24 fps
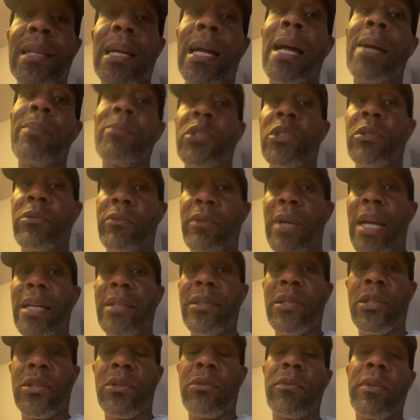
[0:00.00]
time to
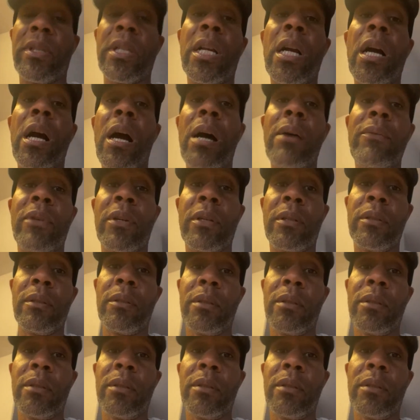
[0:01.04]
rest, to recover.